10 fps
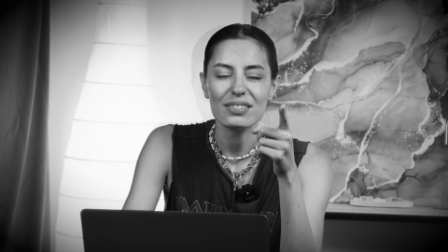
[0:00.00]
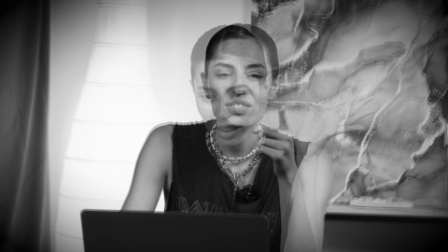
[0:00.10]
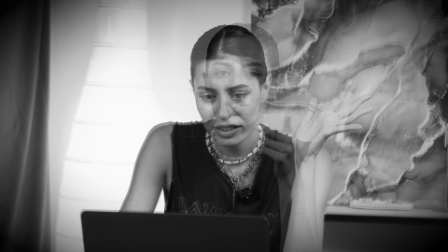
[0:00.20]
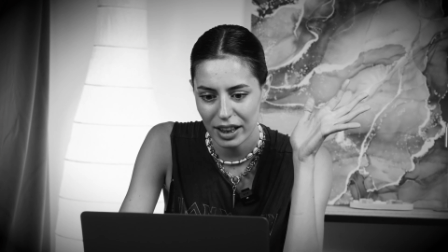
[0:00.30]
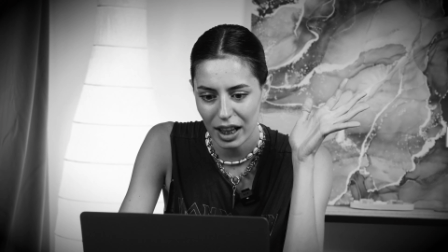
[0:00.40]

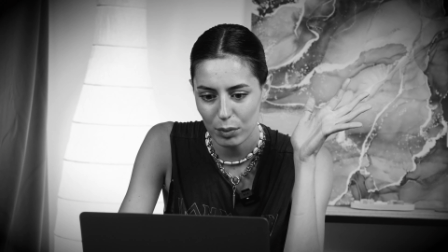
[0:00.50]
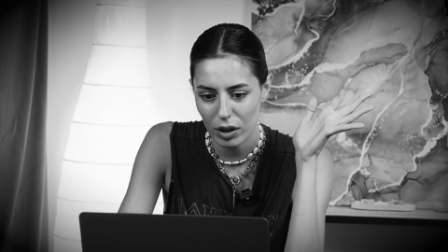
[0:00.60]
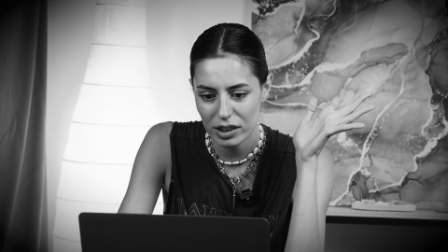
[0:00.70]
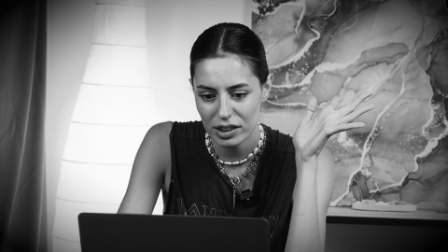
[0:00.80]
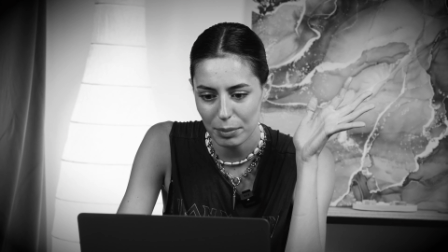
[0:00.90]
And that
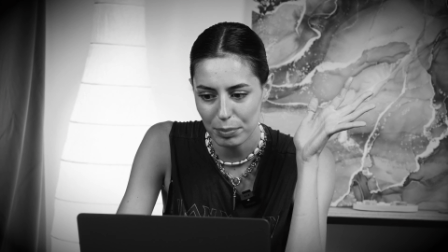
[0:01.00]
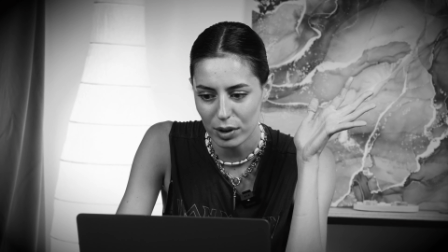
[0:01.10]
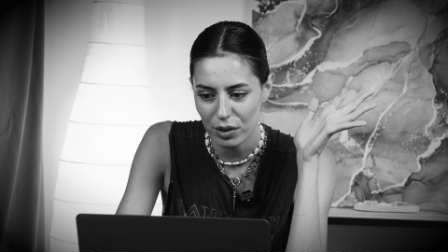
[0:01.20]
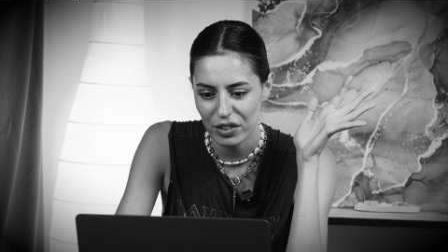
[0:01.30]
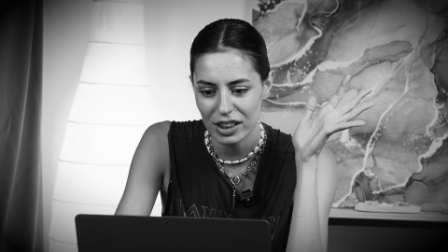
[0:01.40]
was the
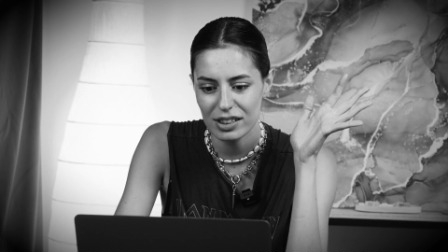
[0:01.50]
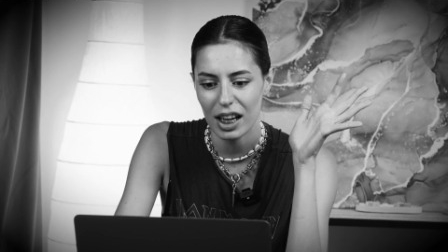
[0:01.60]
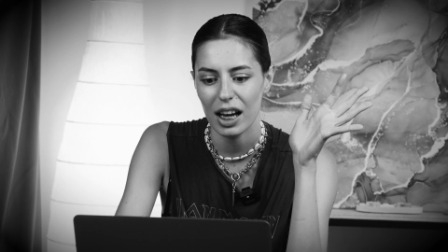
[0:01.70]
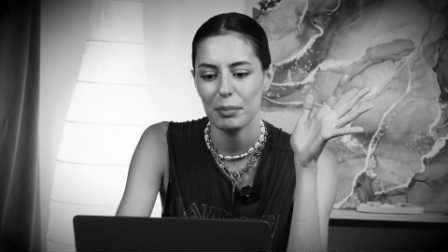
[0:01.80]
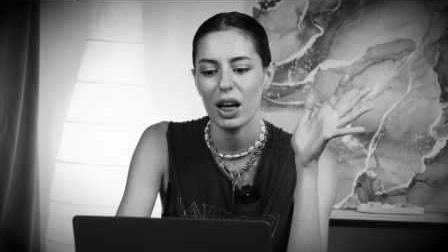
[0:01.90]
perfect
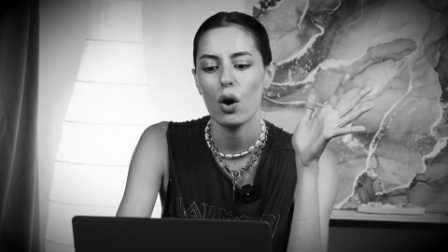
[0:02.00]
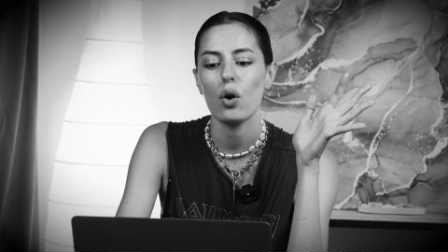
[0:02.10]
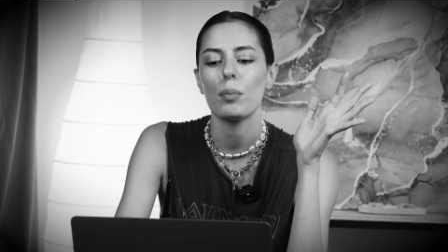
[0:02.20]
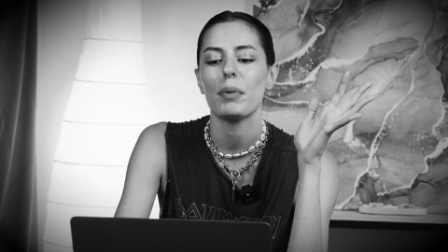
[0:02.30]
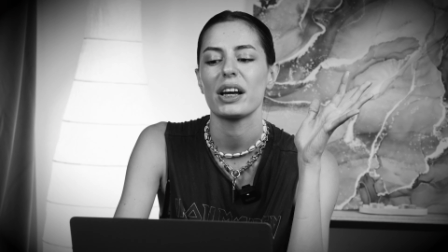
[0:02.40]
time.
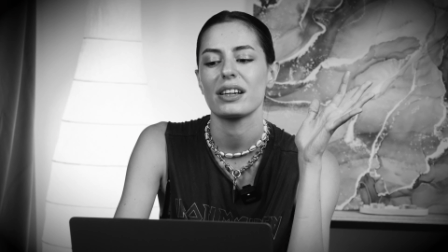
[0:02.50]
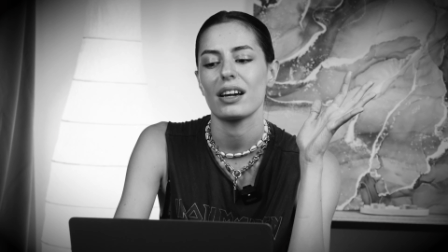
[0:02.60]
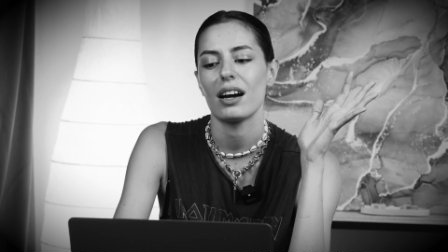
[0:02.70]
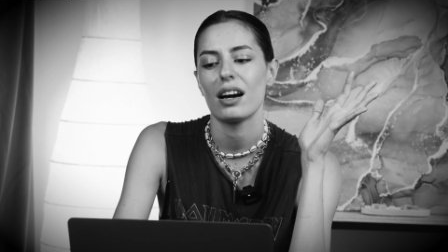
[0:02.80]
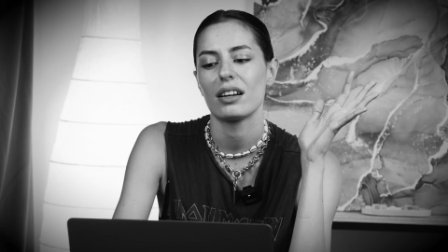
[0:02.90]
Oh my
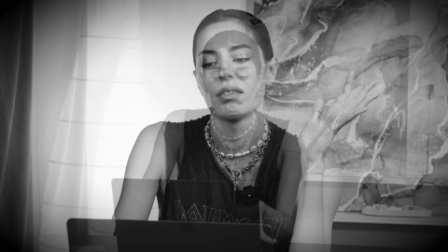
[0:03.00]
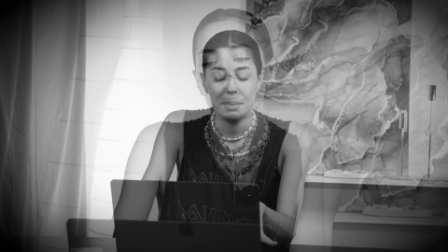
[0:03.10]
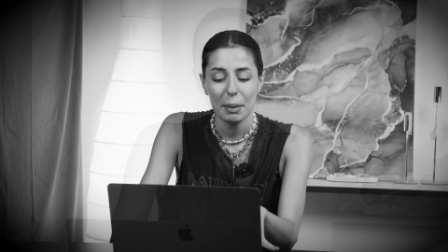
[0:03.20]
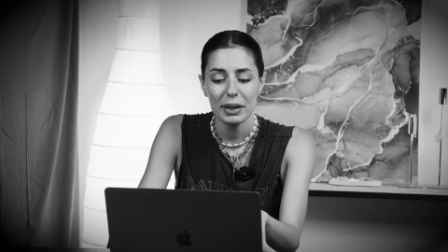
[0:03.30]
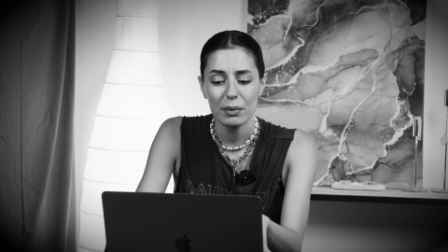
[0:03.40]
God.
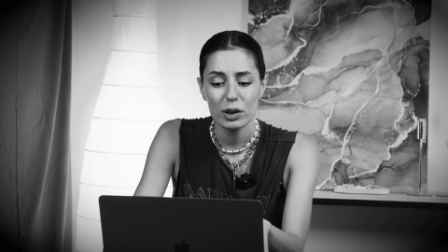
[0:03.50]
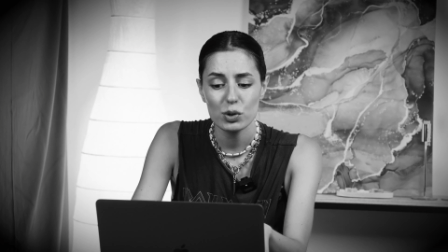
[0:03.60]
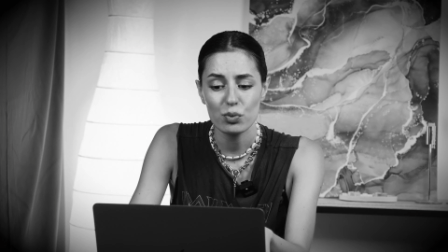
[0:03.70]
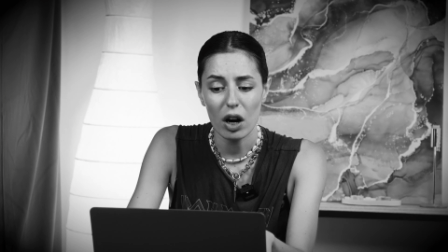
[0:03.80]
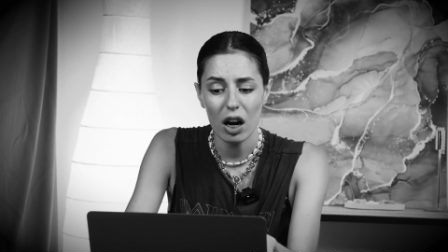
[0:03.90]
Maybe I
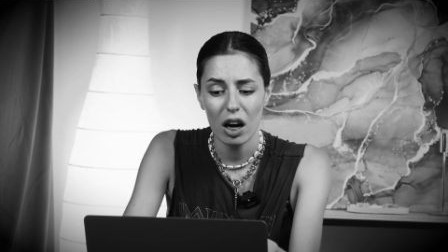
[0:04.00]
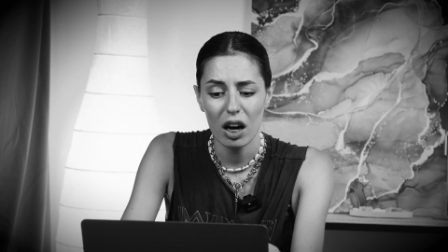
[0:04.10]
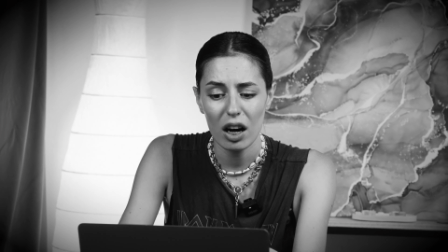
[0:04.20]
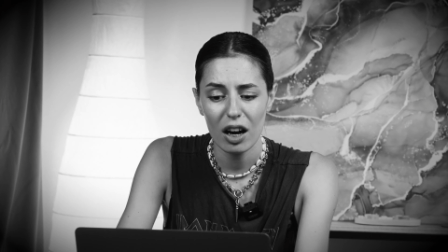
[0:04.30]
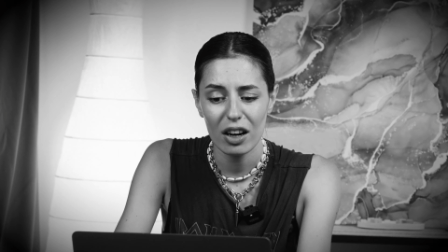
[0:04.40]
was
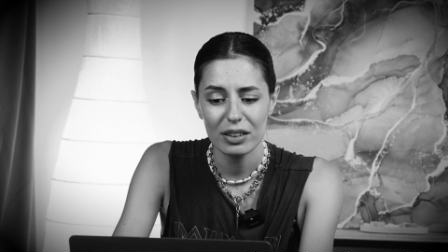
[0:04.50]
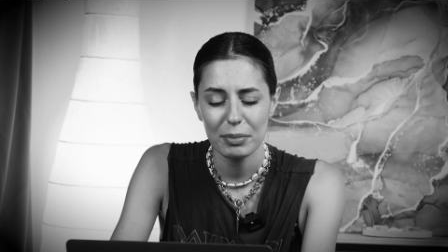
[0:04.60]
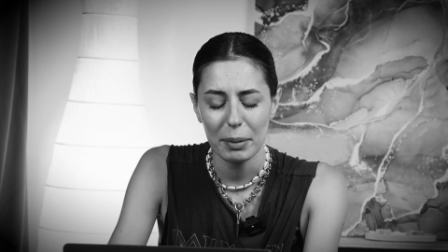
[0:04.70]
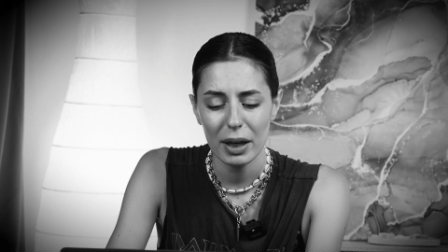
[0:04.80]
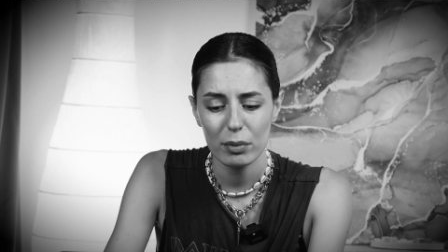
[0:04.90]
wrong.
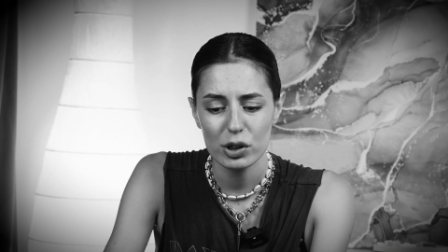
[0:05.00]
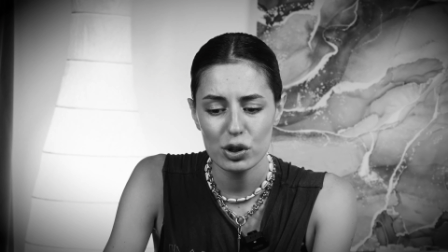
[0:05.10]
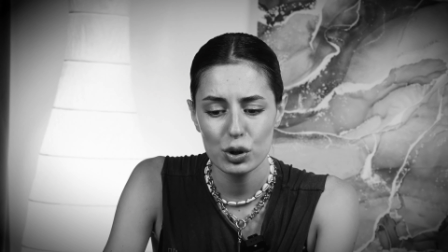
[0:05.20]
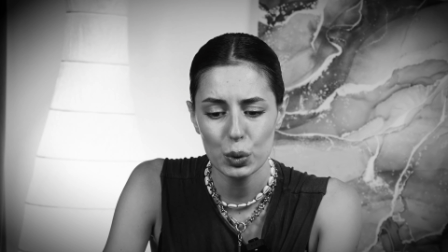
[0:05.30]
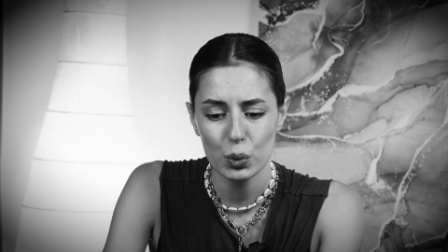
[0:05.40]
Maybe I was
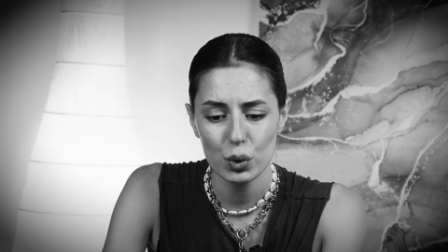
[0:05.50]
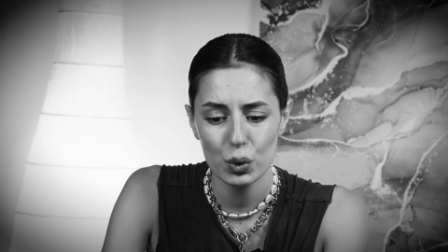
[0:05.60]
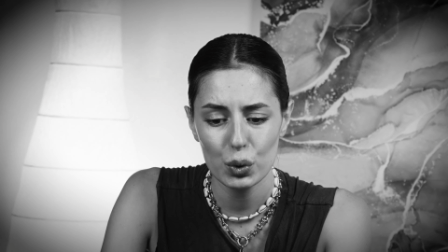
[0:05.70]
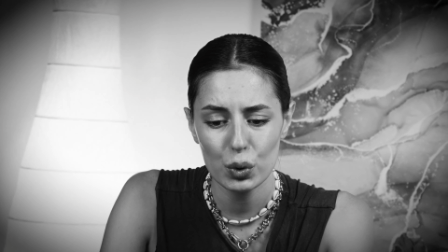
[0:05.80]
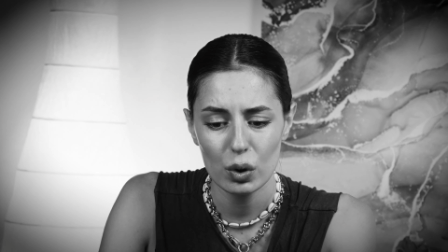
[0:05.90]

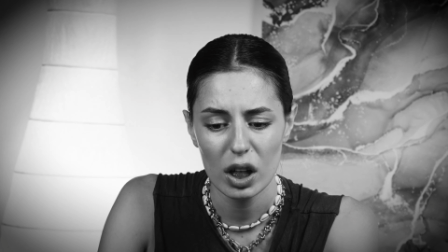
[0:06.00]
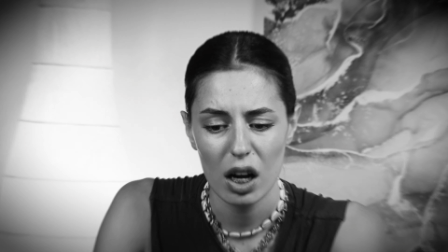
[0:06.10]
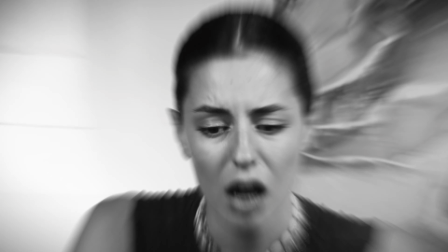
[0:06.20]
too